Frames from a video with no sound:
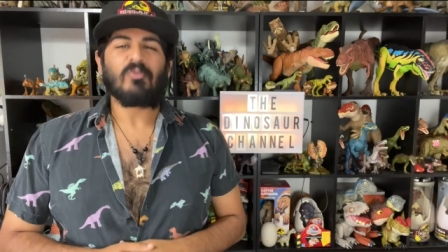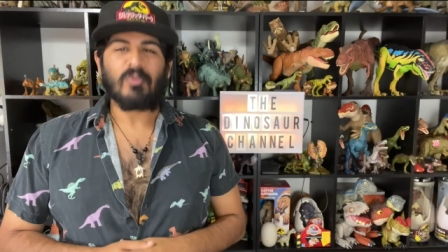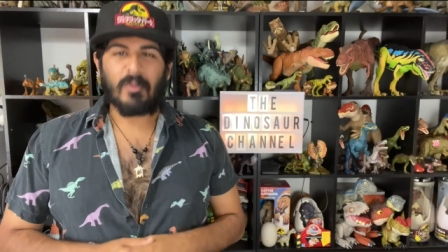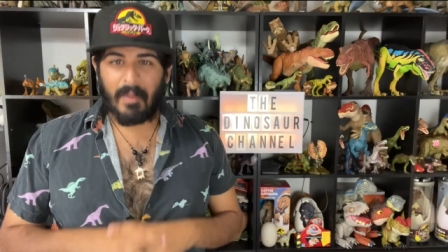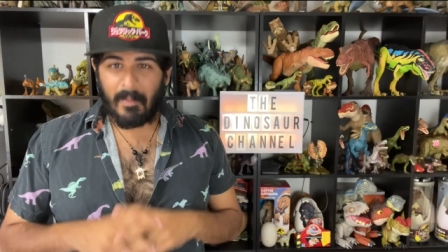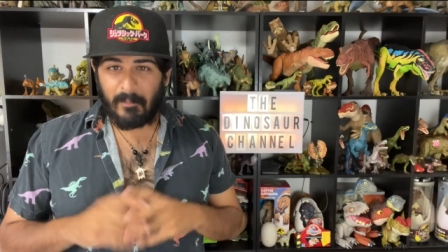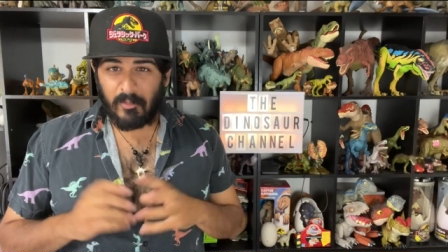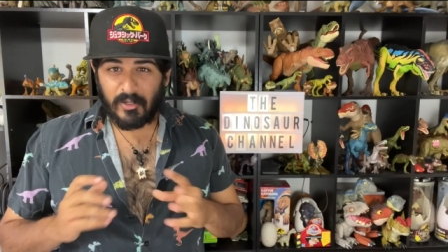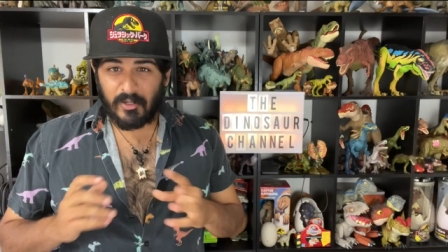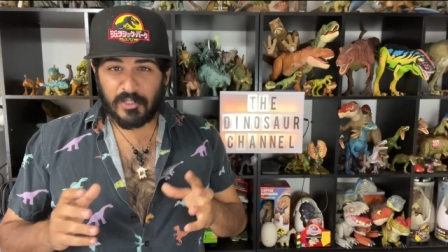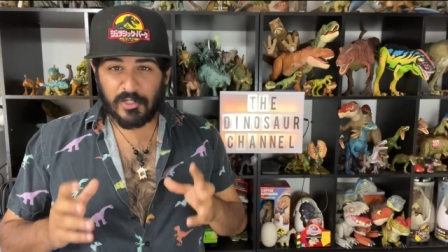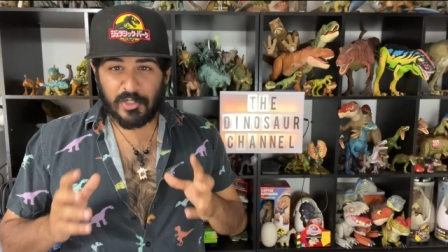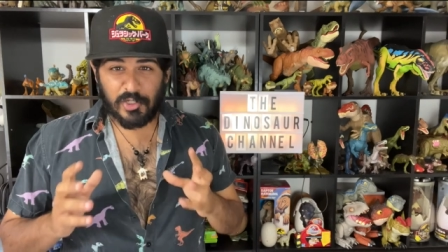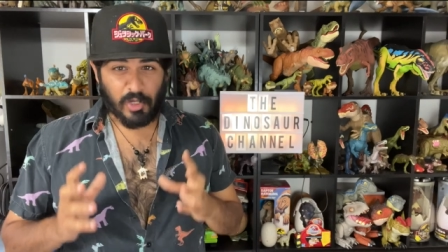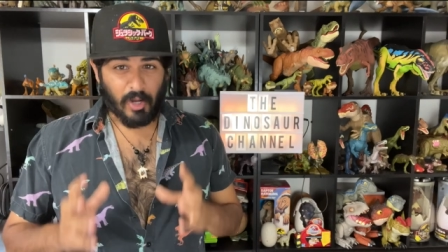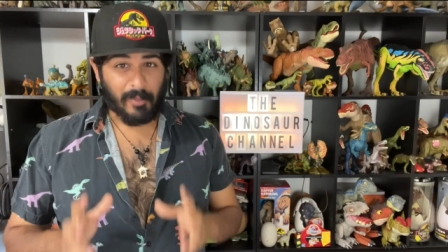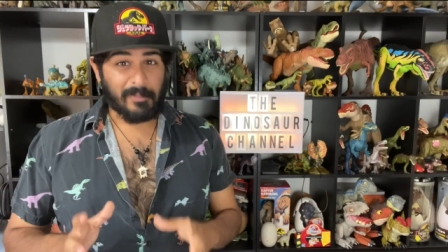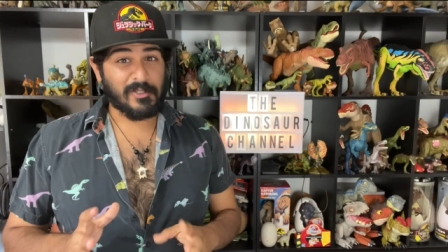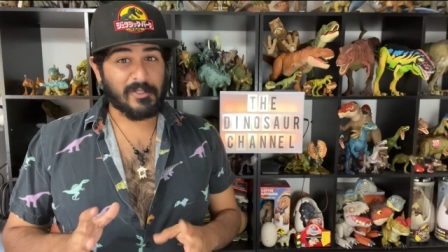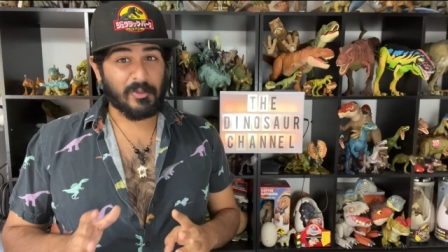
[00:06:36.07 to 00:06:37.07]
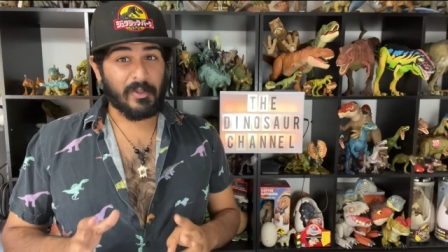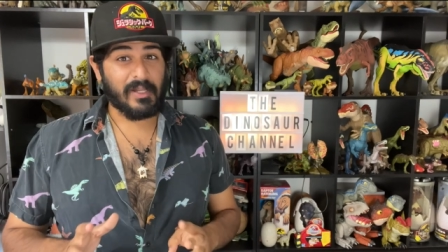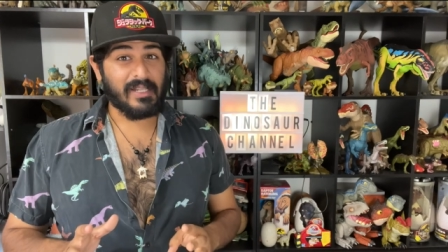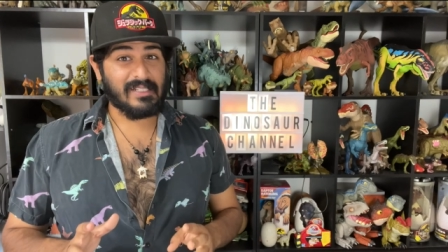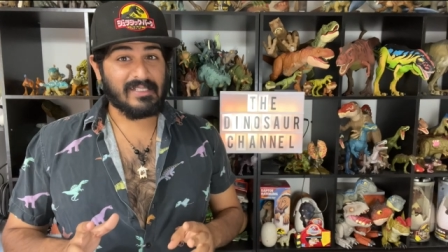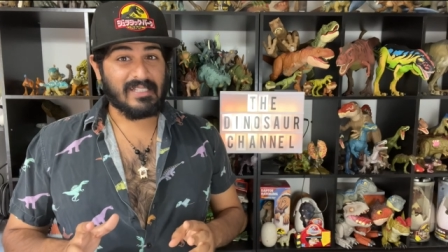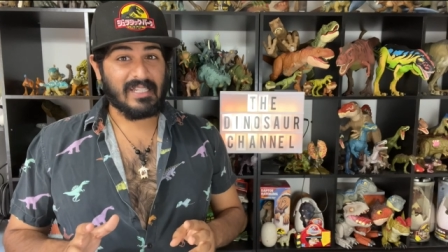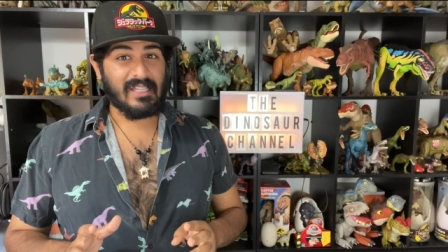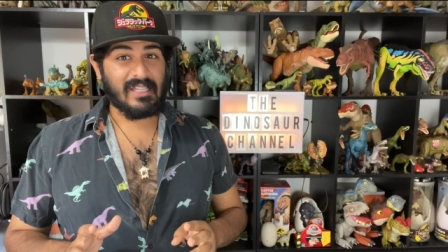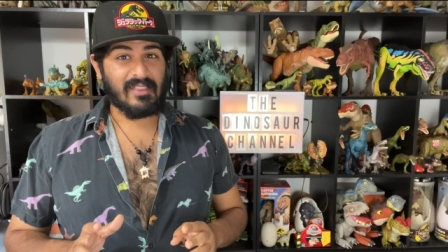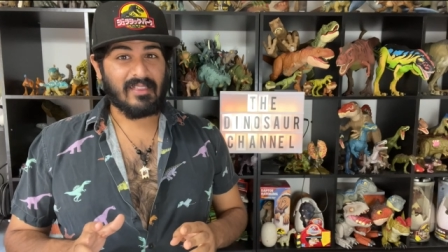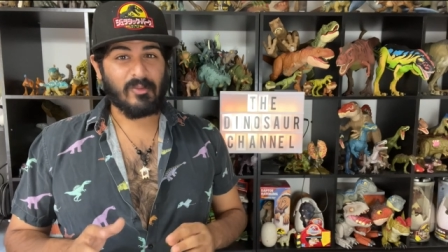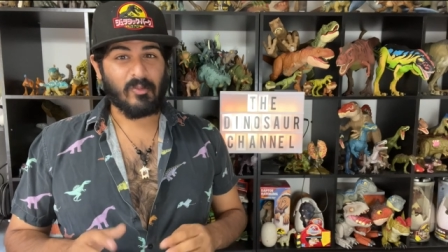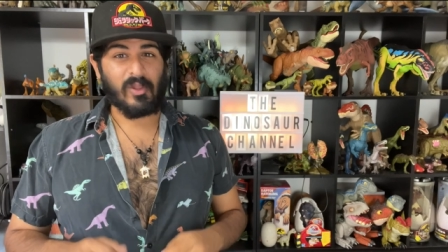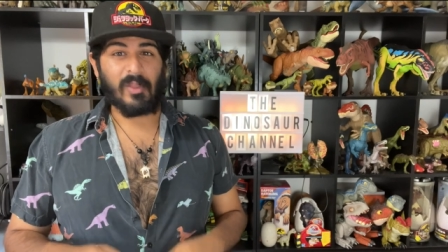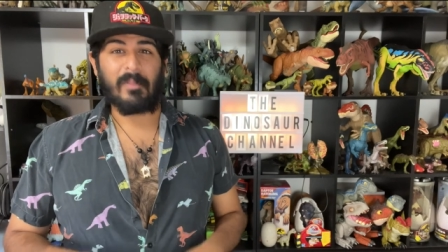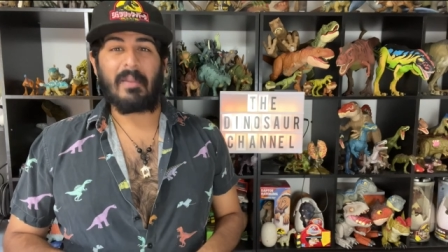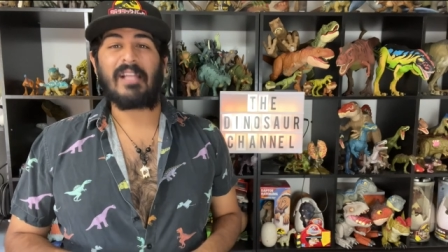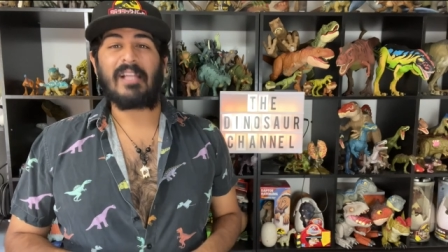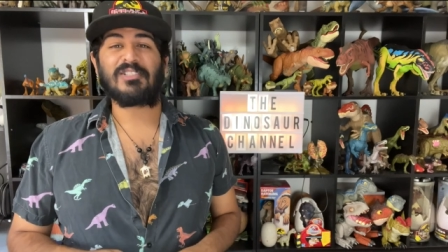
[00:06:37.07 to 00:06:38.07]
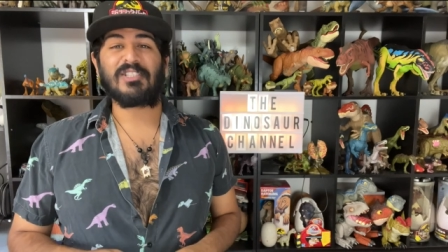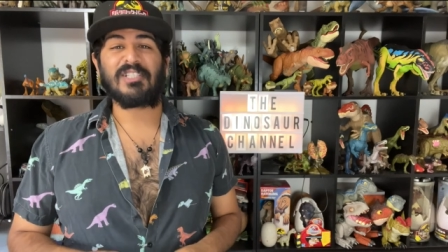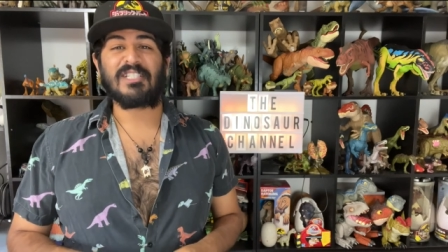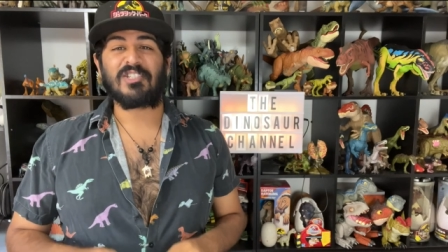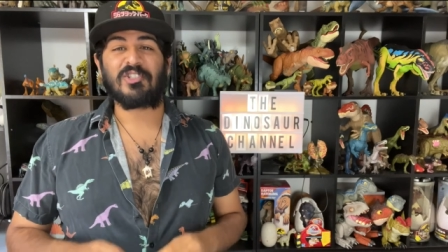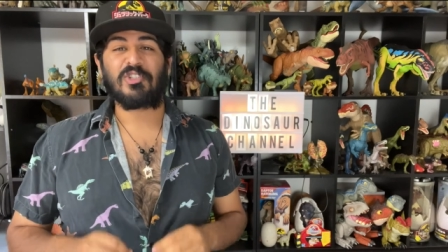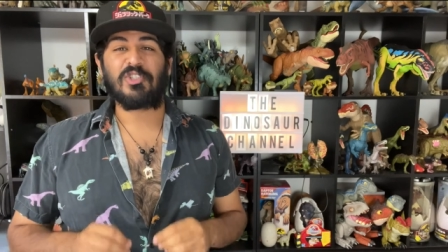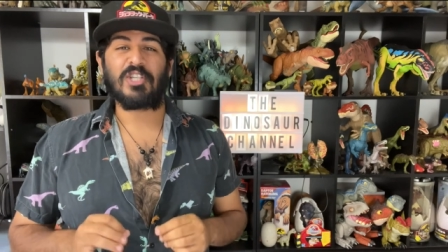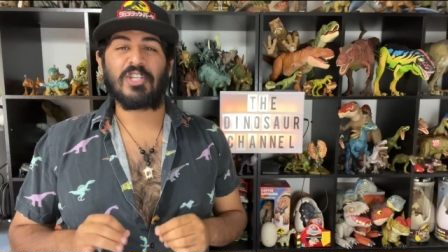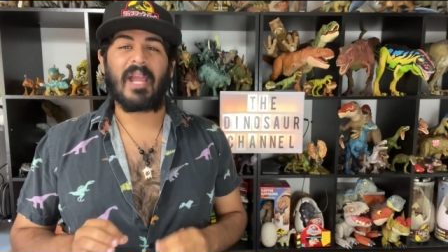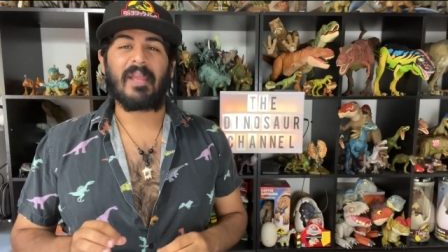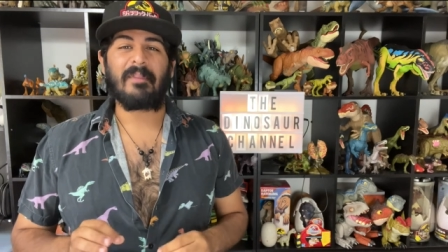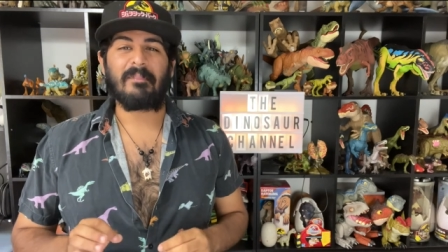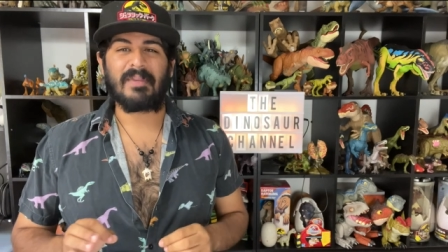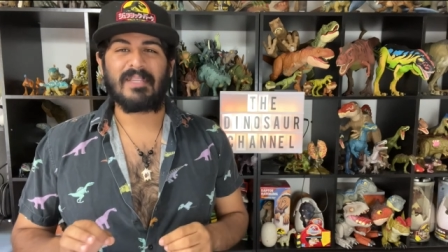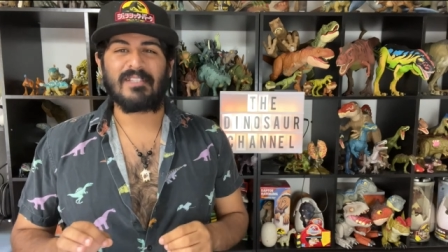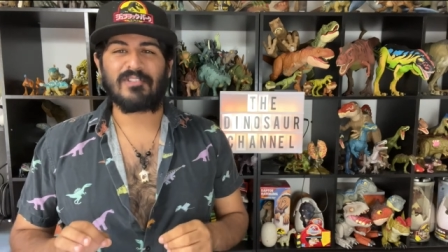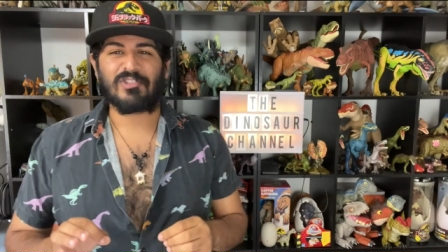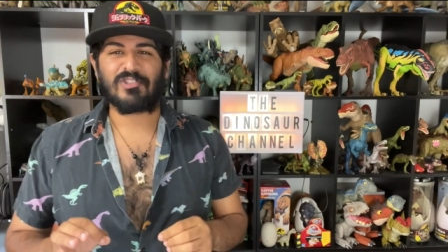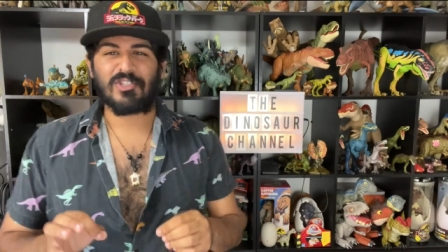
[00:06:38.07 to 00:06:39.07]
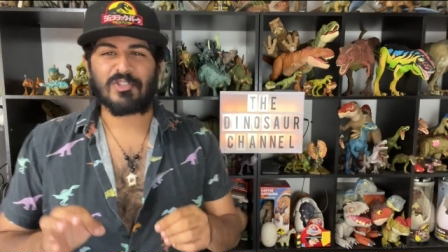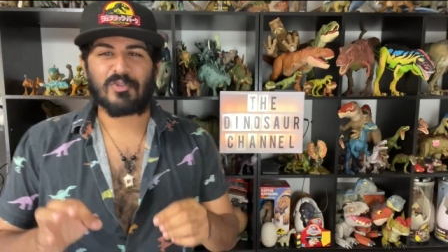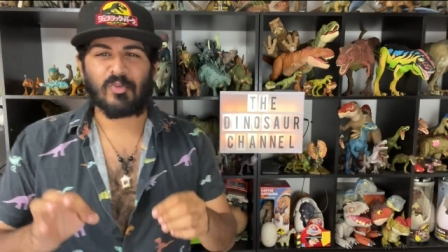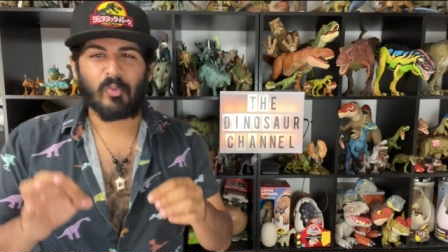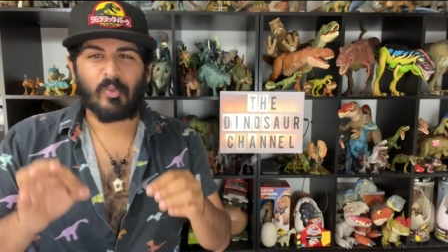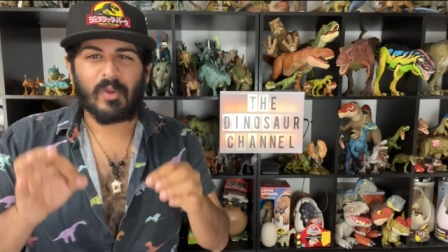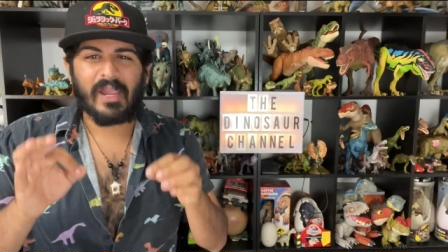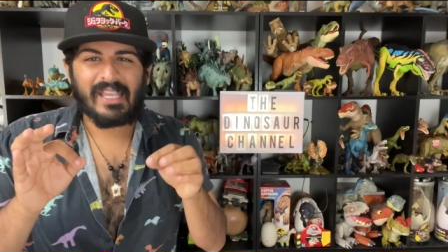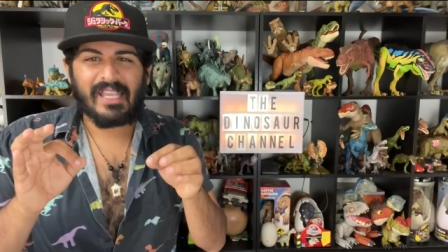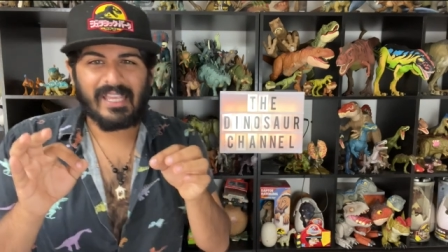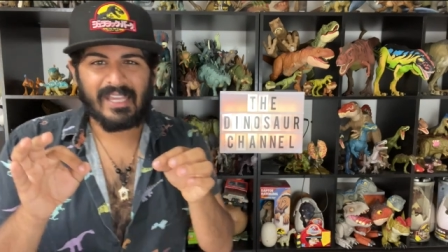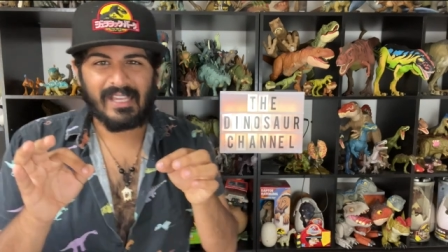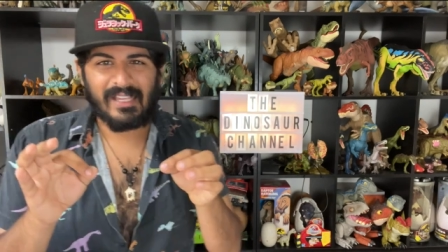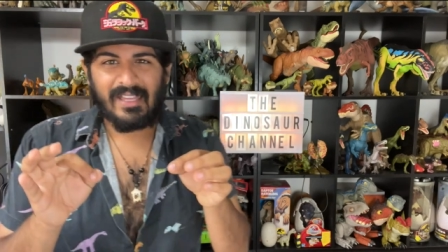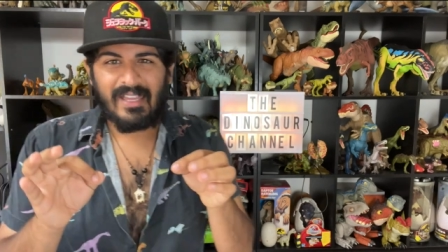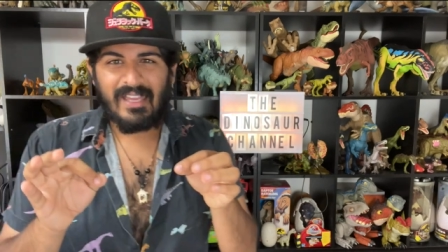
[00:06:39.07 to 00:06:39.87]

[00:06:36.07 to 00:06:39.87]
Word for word: Remember its sharp serrated teeth? Well, imagine this giant beast just raking